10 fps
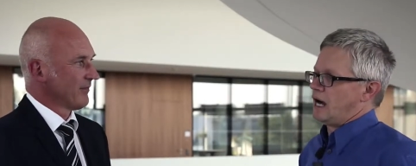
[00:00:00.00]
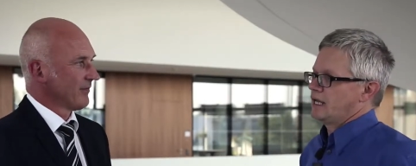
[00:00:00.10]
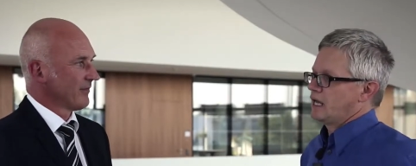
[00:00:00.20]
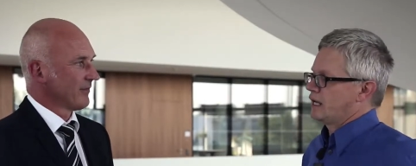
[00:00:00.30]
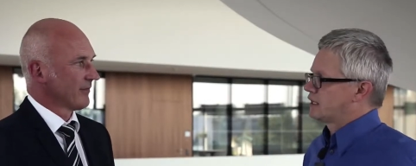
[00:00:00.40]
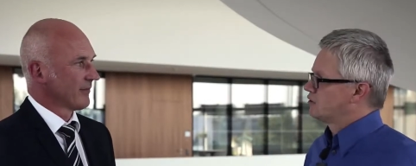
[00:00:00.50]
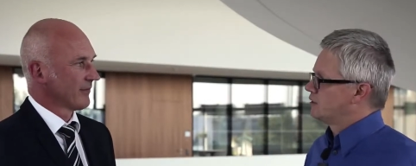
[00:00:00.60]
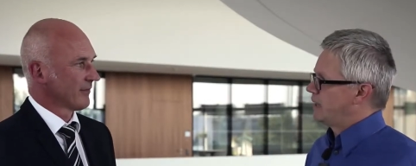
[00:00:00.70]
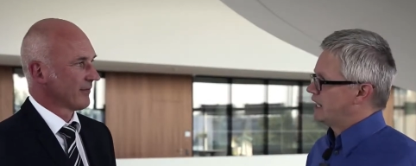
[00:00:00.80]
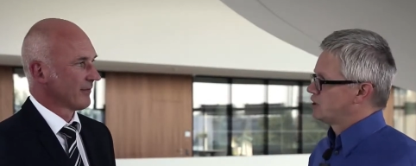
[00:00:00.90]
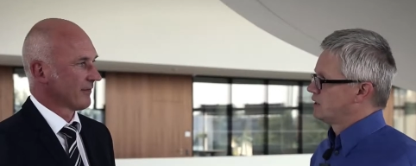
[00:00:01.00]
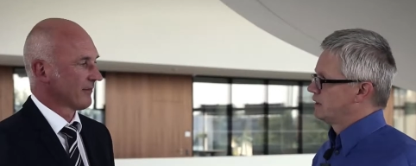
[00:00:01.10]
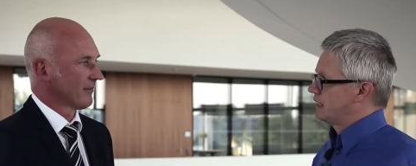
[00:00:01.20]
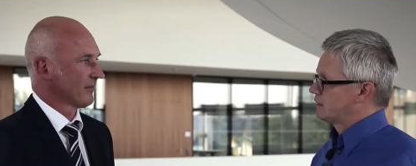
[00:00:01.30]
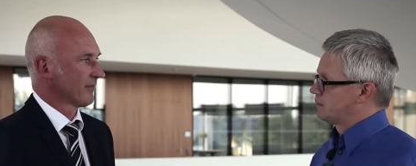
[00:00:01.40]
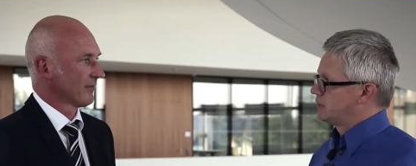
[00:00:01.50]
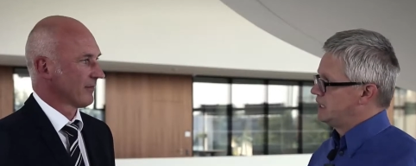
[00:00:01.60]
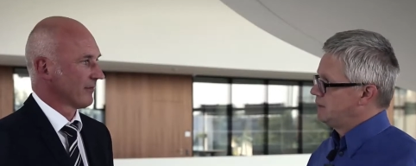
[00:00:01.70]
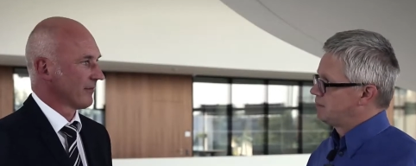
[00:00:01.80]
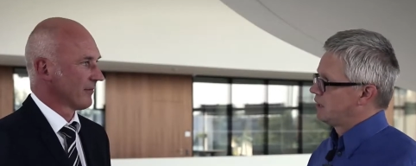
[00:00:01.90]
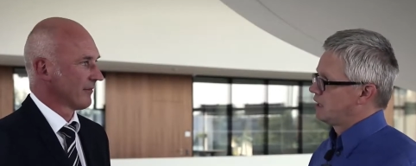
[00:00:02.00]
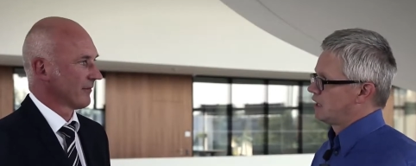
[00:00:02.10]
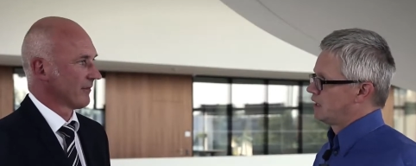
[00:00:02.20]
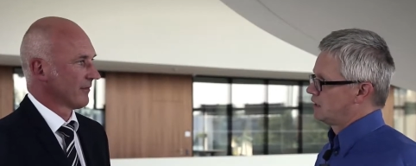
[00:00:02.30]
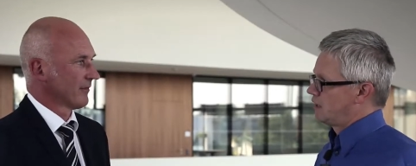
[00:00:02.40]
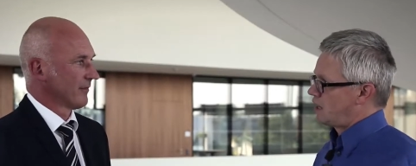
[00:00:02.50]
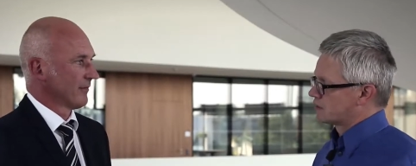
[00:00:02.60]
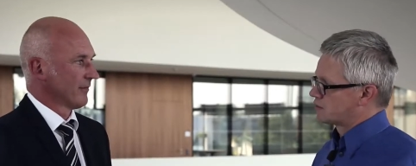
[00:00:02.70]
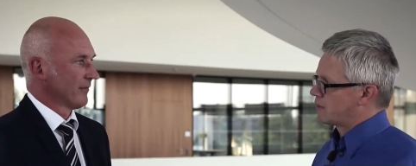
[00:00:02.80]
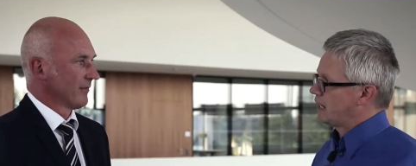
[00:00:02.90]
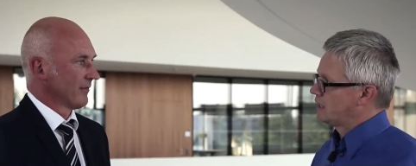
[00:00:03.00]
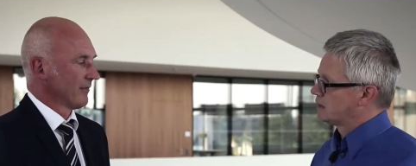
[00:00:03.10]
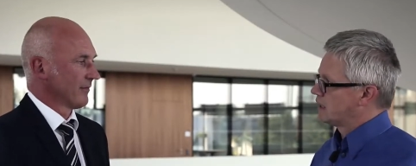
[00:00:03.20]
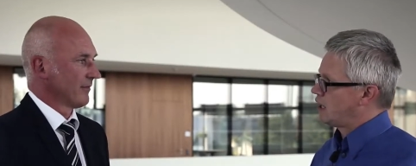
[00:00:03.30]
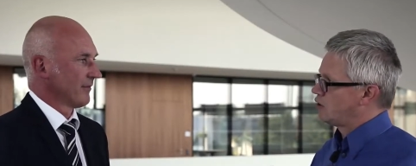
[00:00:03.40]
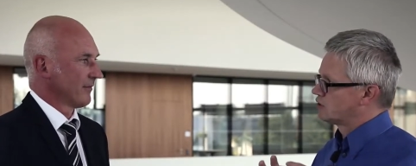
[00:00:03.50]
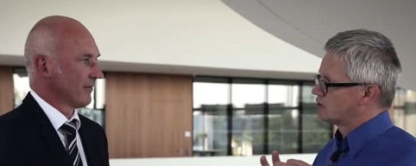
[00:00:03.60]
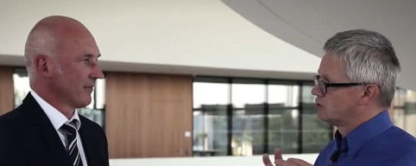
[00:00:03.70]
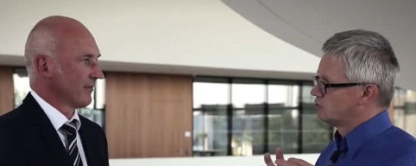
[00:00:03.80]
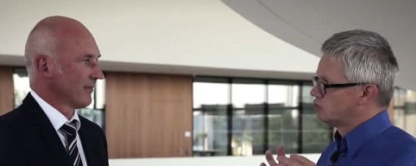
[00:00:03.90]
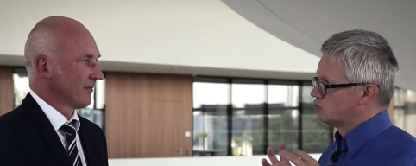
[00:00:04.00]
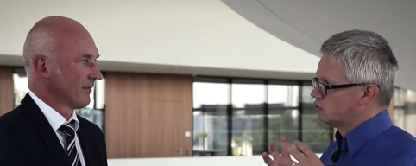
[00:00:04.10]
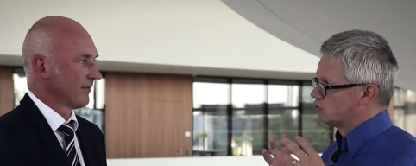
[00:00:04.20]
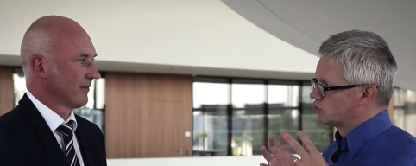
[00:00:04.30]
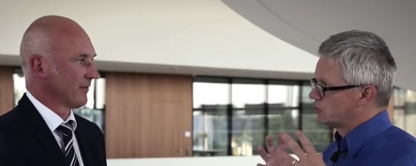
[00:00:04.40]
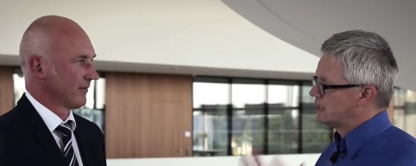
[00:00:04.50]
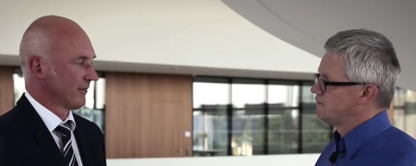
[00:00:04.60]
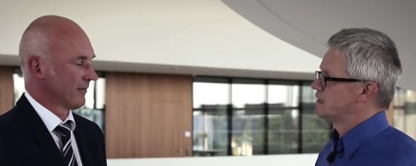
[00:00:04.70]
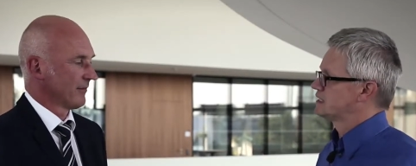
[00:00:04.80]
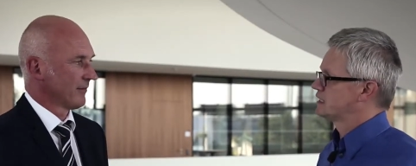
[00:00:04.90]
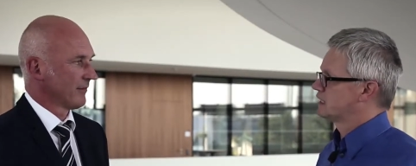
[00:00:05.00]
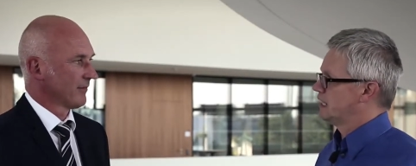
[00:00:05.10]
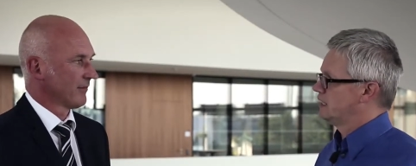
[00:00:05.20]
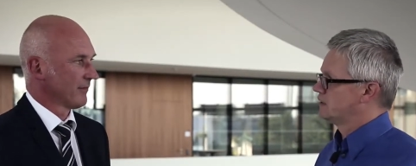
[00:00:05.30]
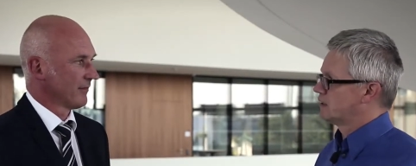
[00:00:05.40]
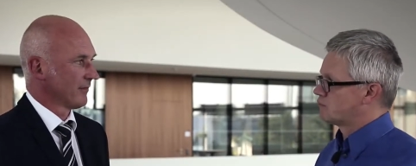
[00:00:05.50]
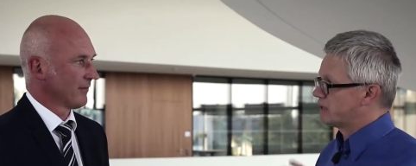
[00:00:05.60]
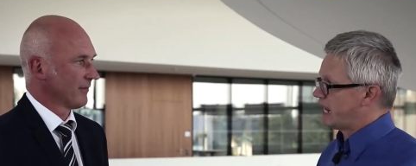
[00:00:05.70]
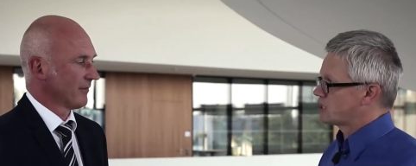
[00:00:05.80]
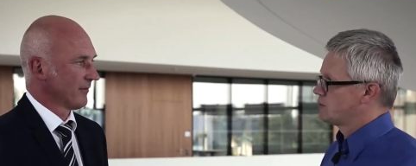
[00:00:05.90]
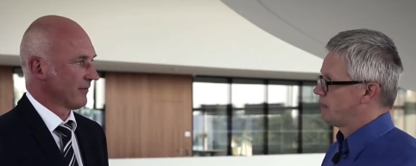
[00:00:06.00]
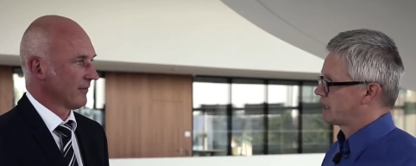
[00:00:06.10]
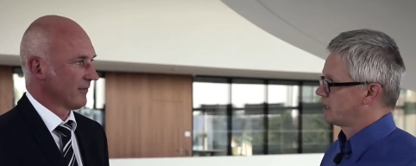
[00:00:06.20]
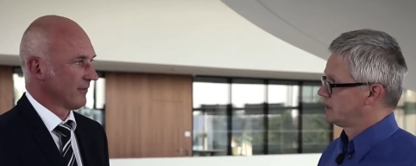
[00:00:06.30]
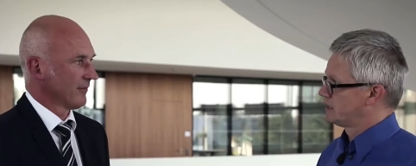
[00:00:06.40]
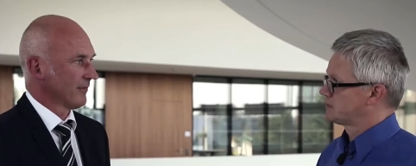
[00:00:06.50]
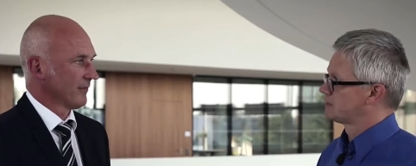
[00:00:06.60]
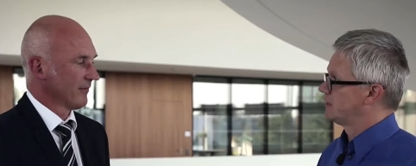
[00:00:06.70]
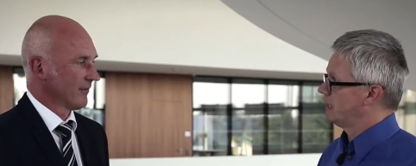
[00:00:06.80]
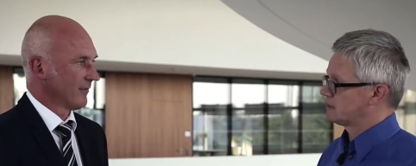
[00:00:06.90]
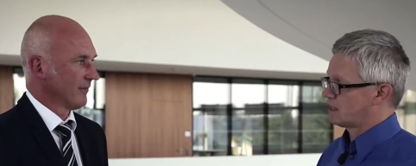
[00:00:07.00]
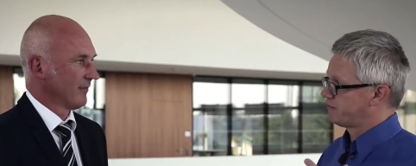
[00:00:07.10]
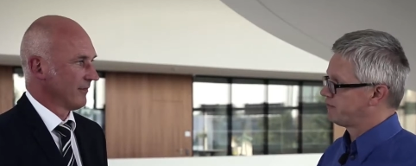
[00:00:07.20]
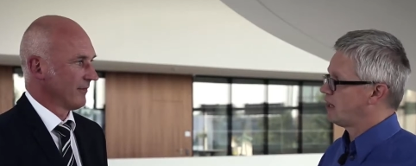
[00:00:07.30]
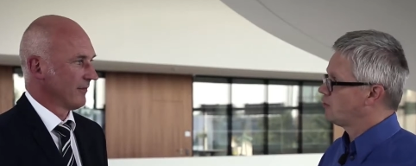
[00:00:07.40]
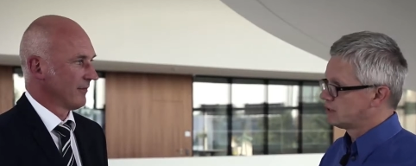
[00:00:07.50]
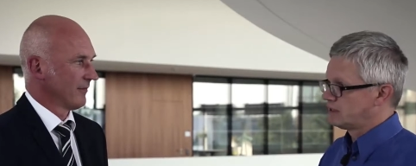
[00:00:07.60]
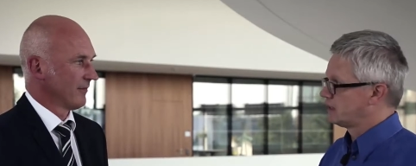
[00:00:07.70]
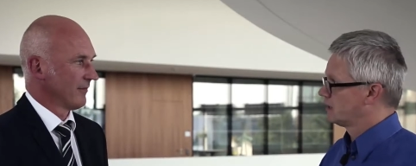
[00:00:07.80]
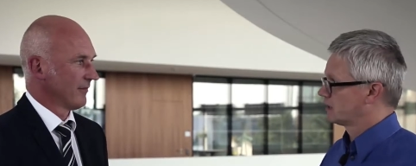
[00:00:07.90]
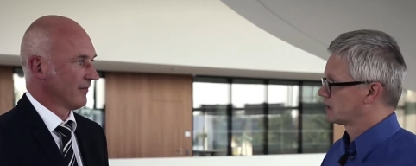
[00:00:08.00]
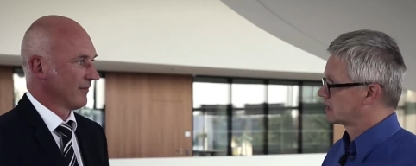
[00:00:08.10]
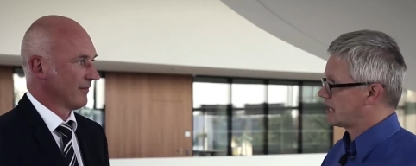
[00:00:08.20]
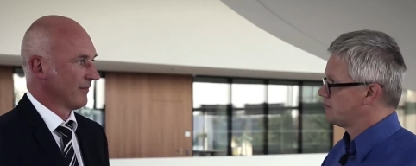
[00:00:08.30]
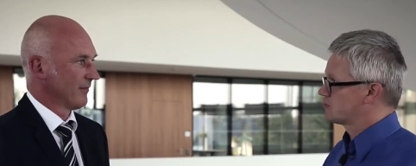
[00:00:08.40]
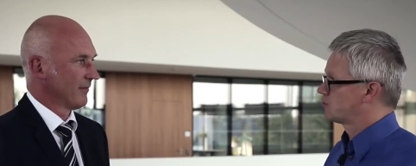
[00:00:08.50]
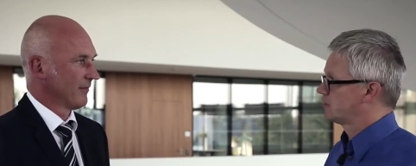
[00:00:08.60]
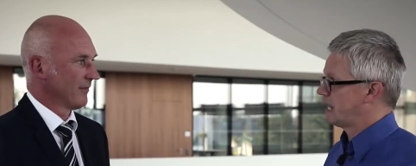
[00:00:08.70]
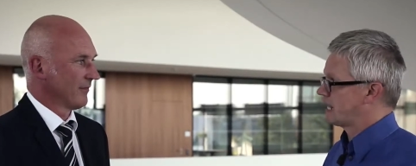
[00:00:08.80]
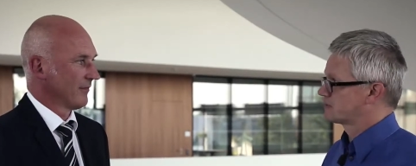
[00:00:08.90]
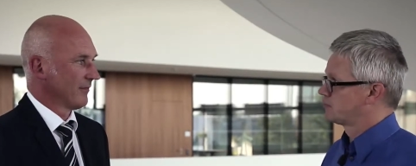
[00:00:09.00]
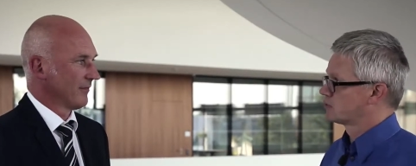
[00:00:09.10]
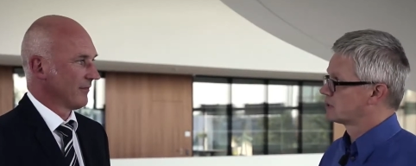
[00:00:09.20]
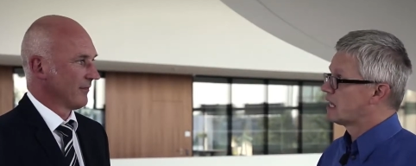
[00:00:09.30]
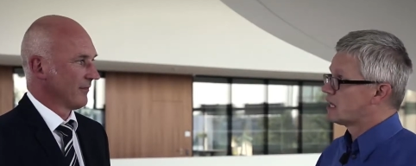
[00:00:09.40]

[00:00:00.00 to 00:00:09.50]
Speaker 1: I, I, could imagine that people uh, are trying now to, to investigate the reaction mechanisms that are found in the chemistry textbook